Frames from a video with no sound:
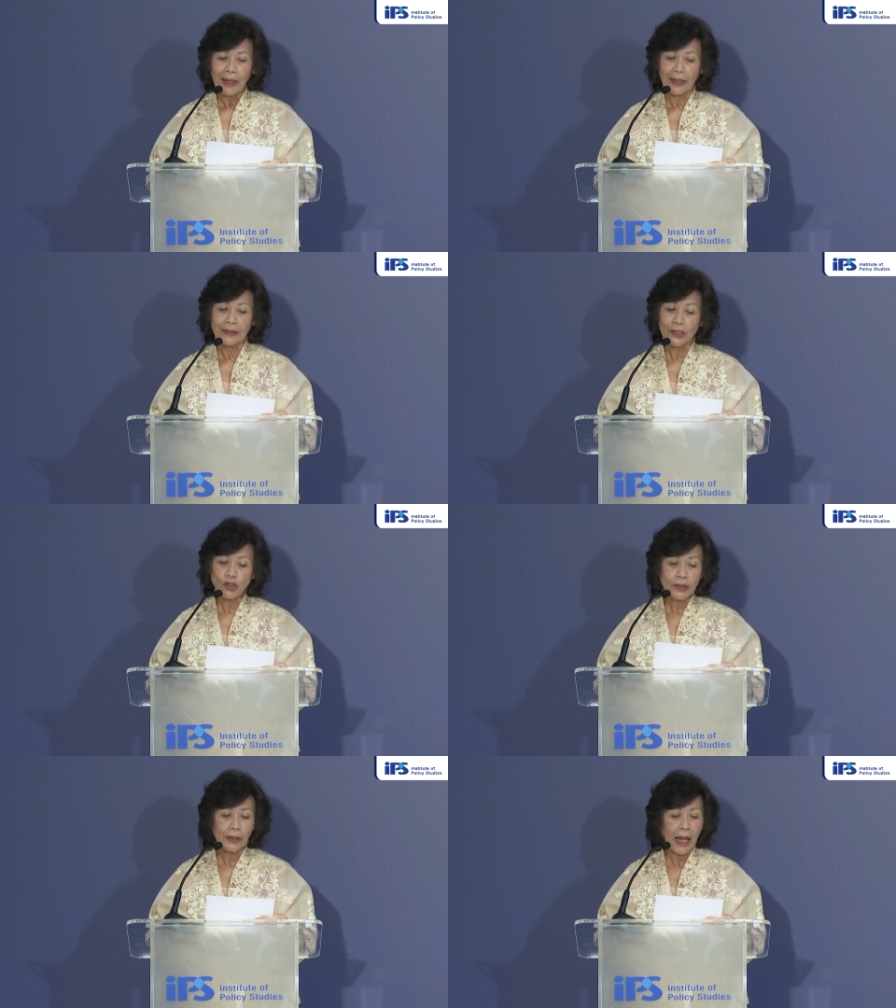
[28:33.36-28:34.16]
a
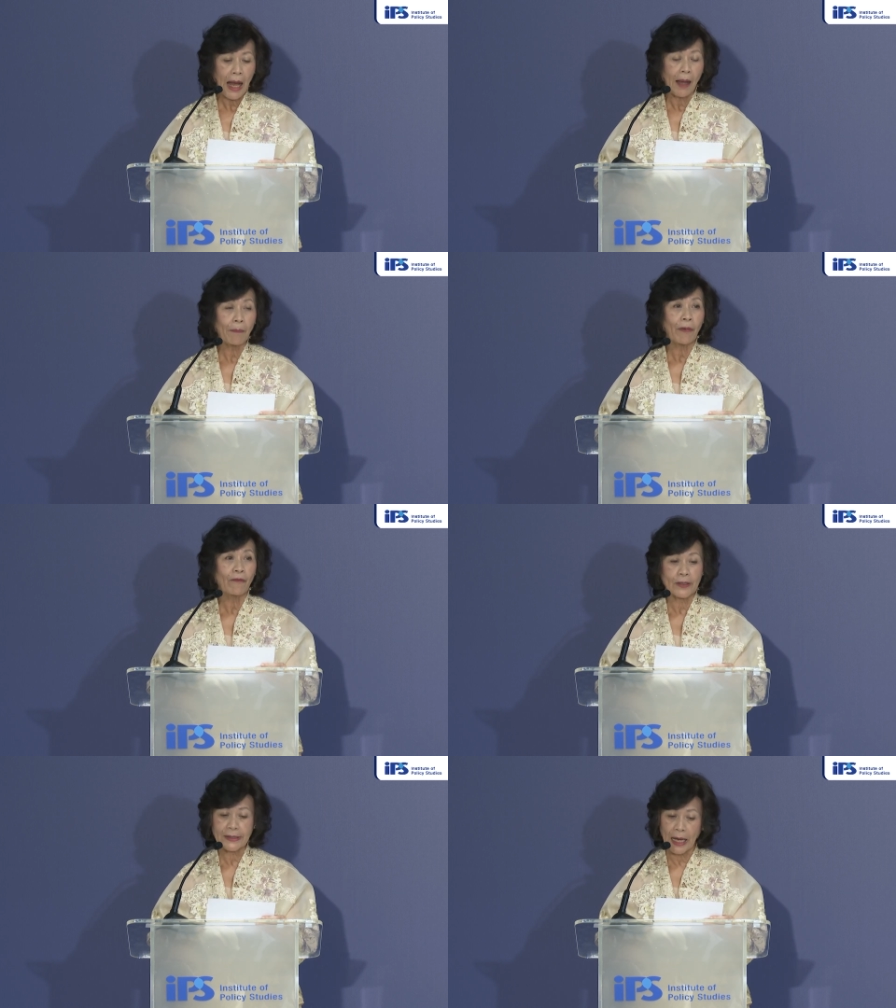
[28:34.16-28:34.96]
digital hub
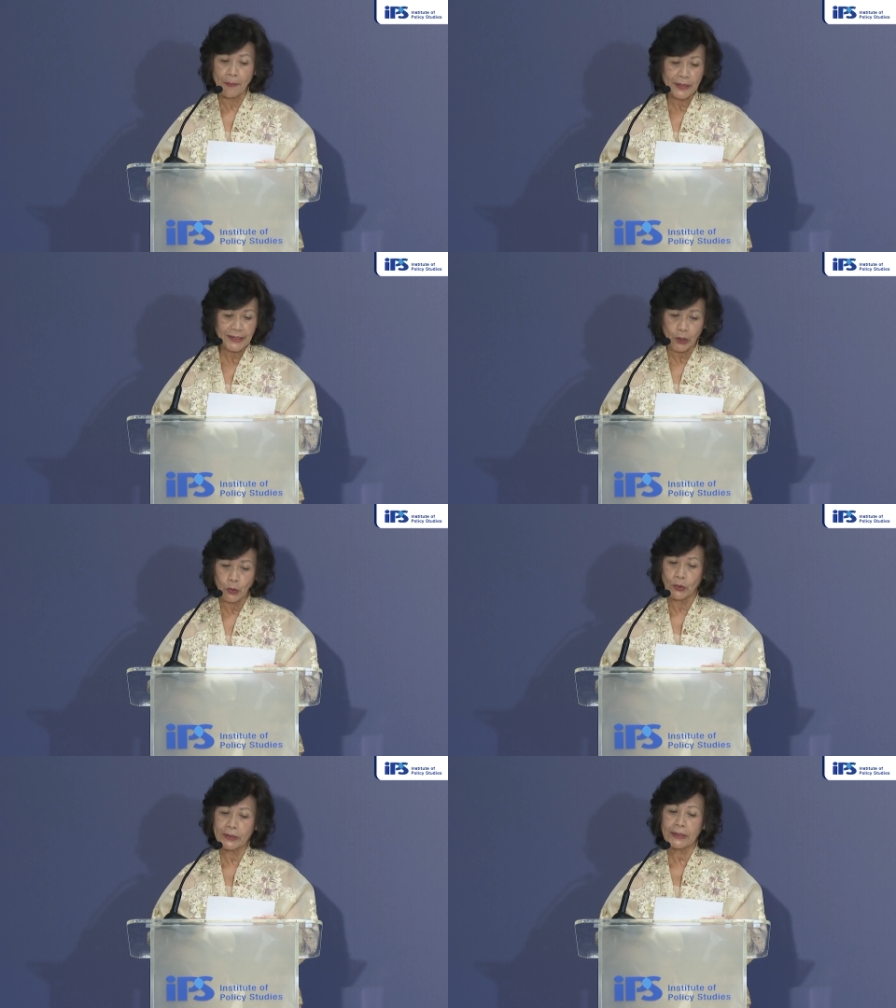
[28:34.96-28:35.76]
for
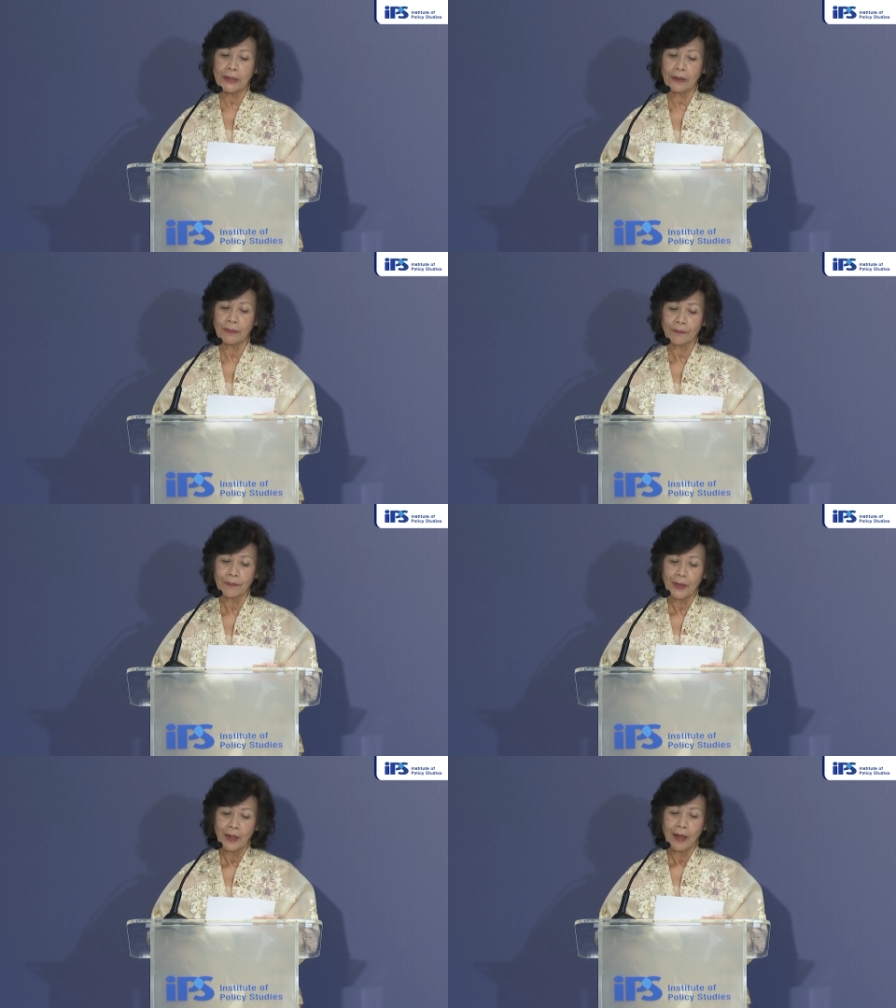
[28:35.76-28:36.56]
cybersecurity,
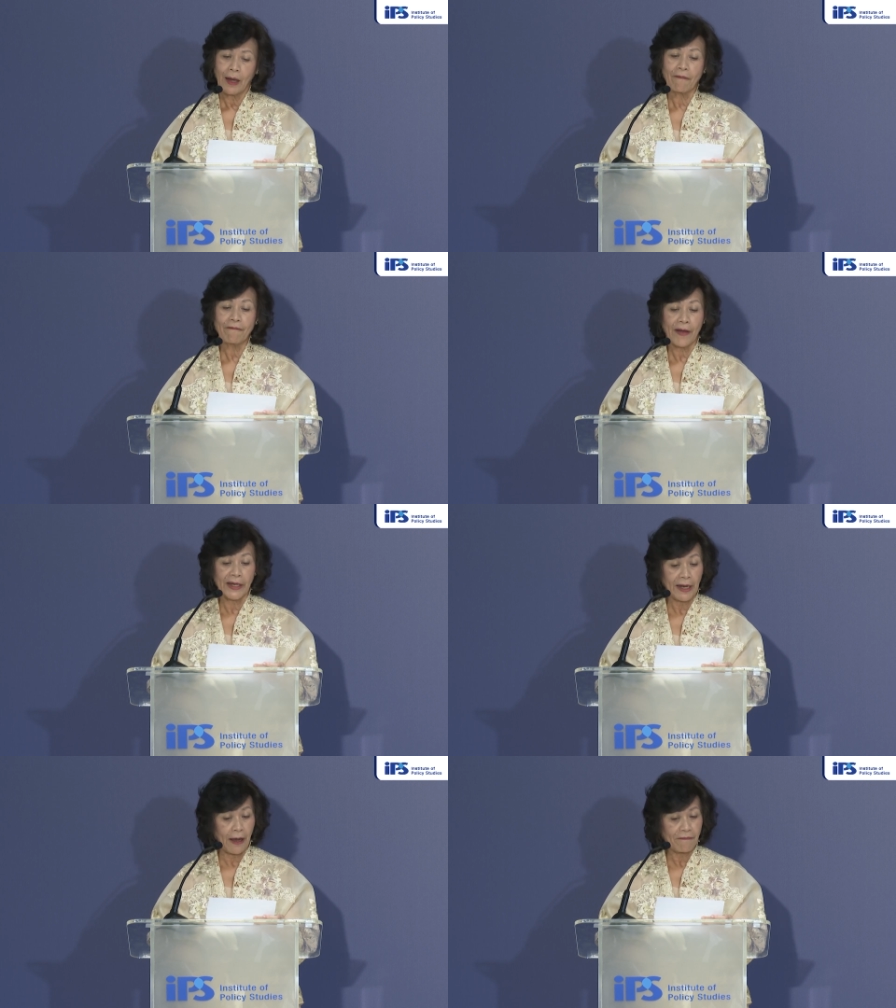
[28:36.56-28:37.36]
a
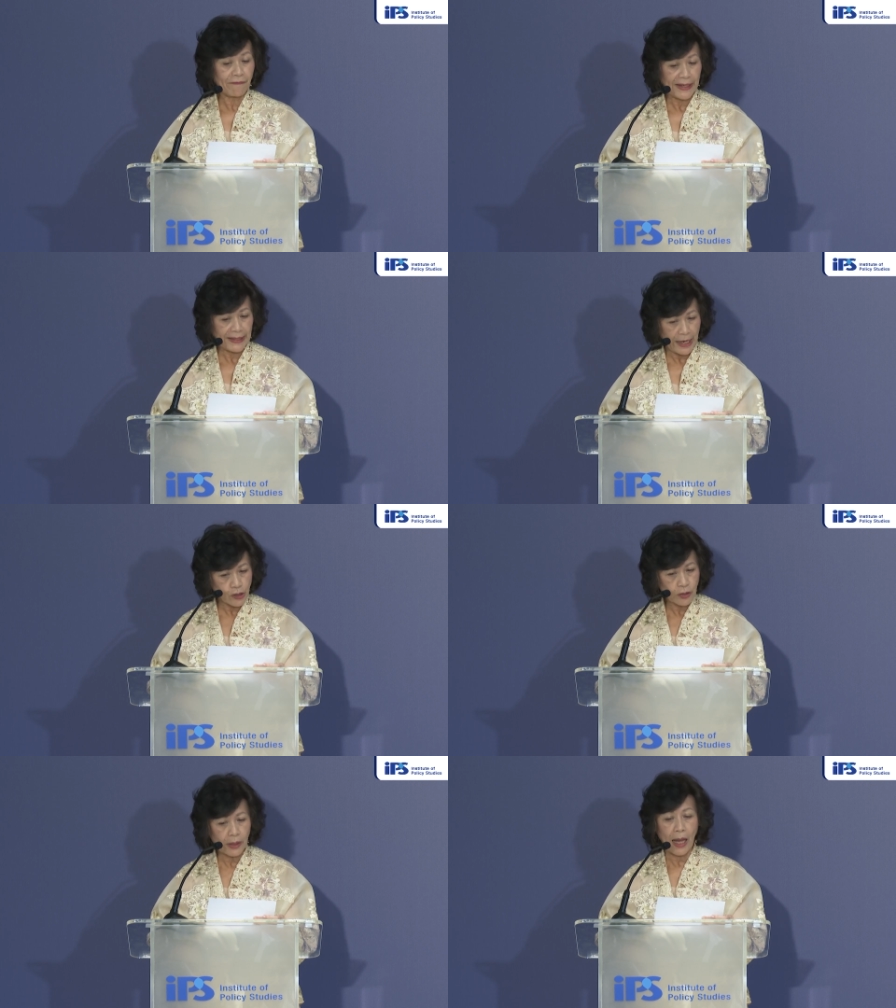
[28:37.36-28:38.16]

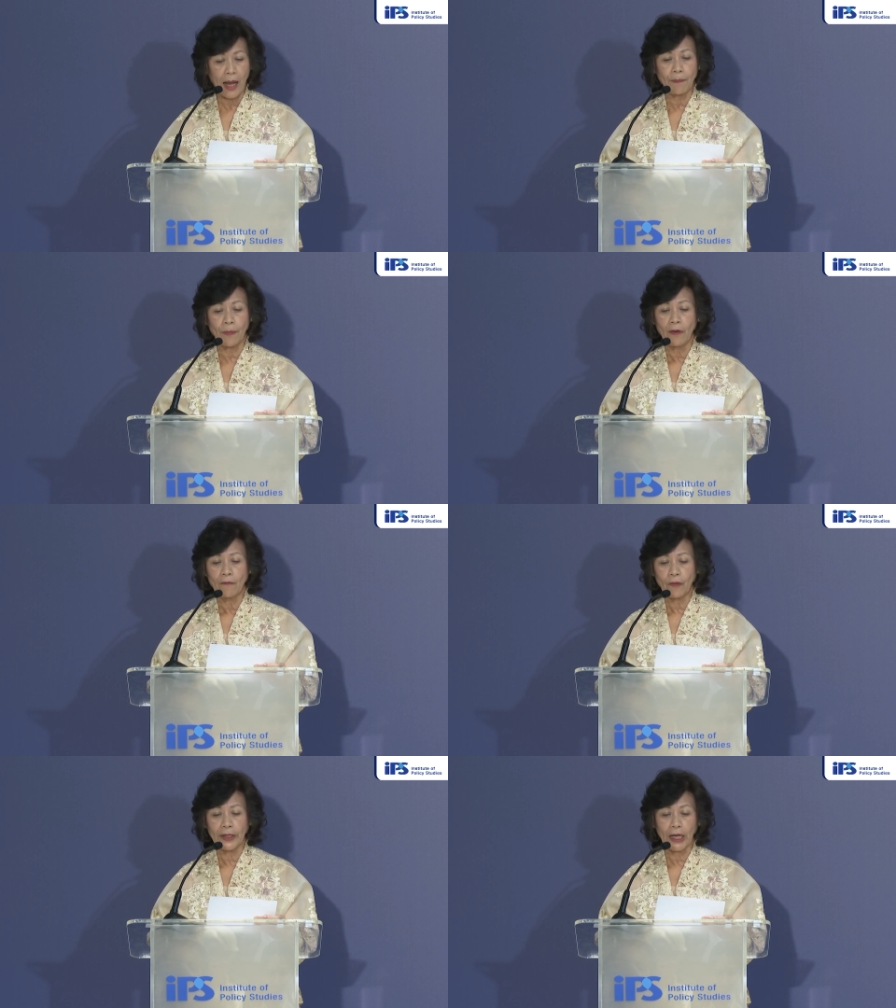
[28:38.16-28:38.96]
financial hub
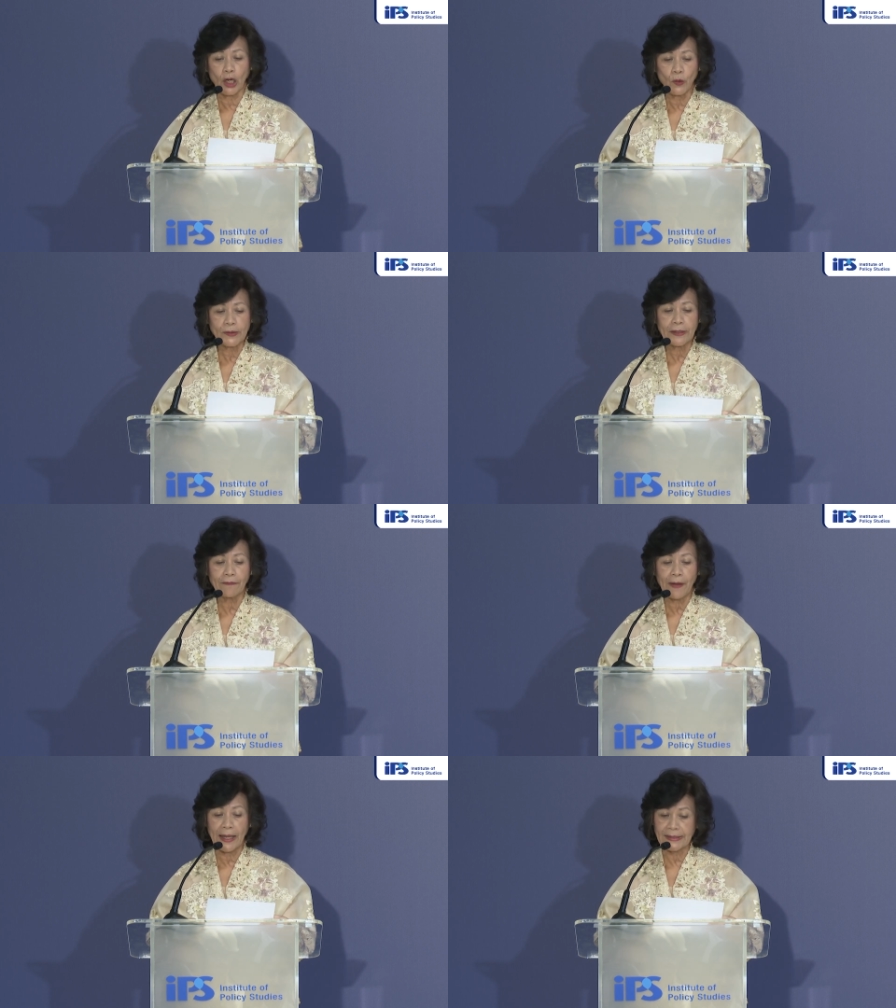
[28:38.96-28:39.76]
for an
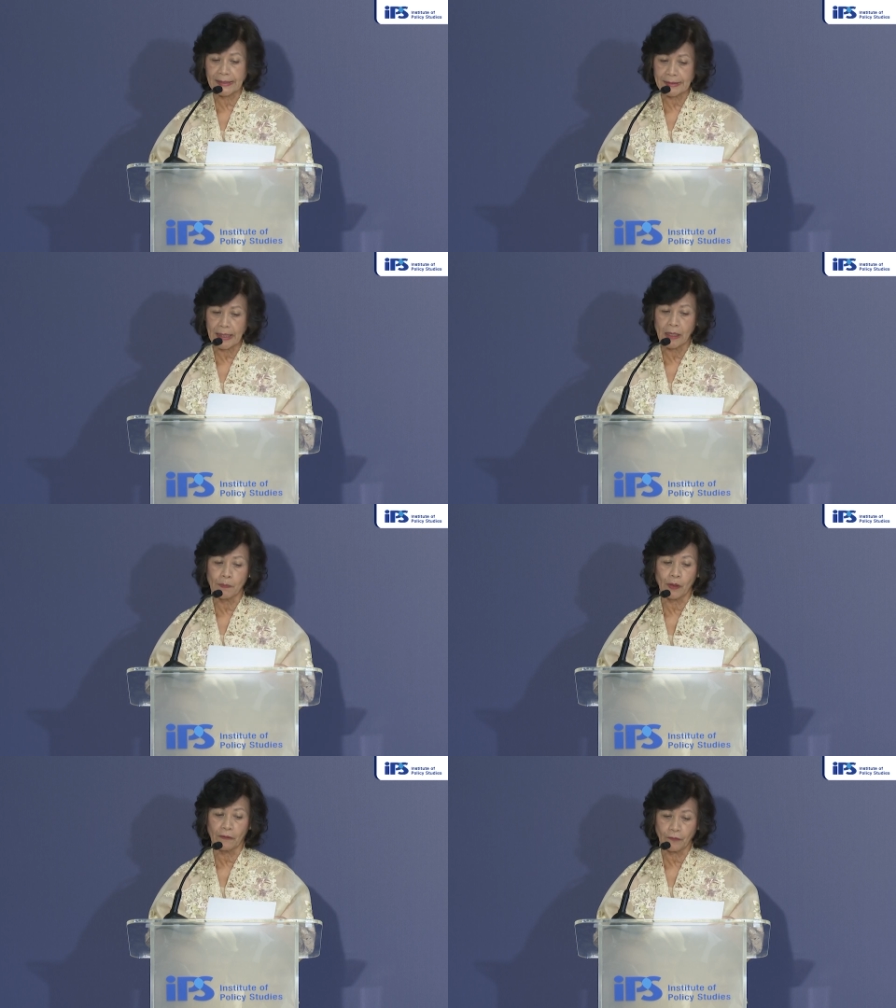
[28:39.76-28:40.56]
inclusive and
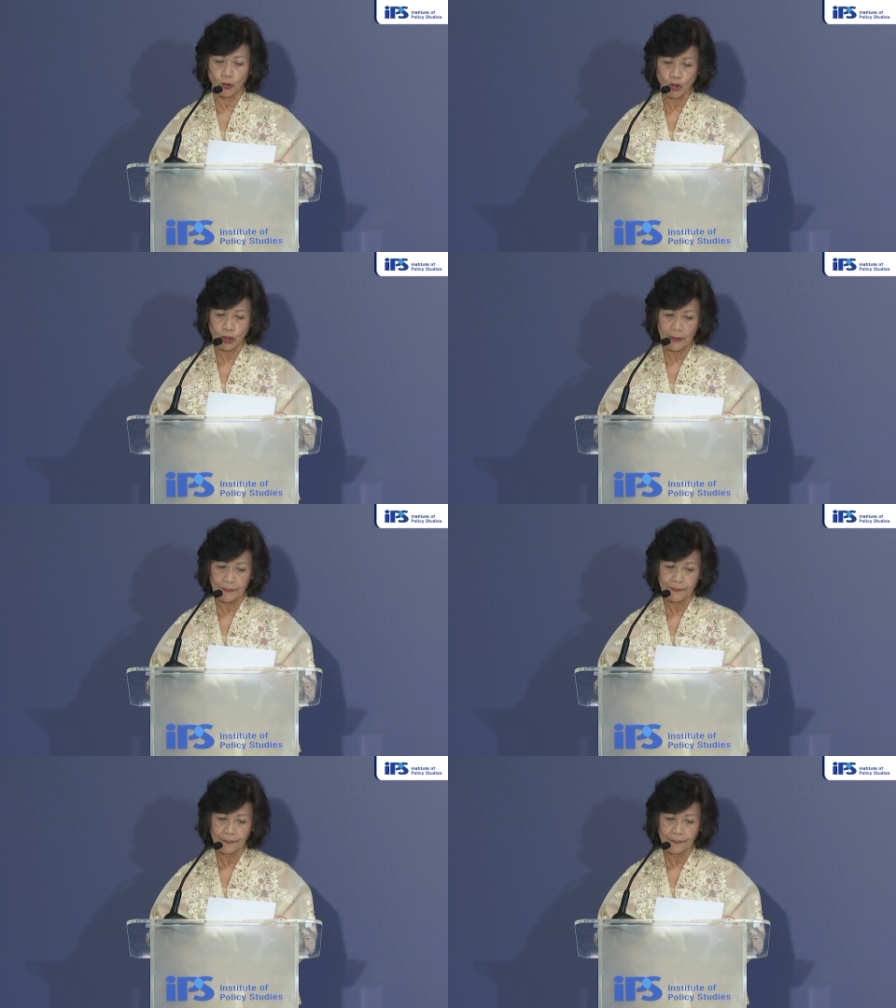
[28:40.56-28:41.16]
sustainable future.